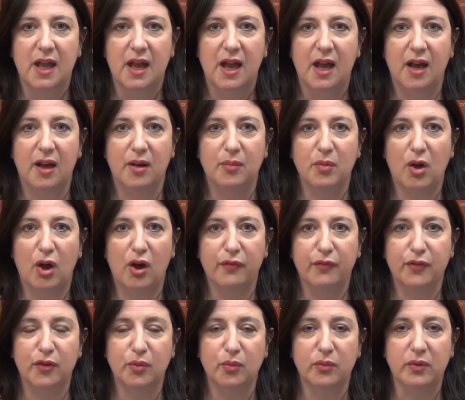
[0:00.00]

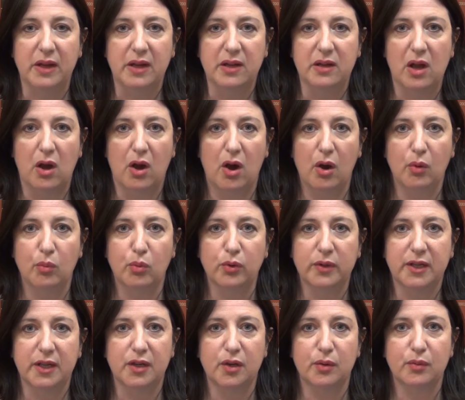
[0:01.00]
Often I will get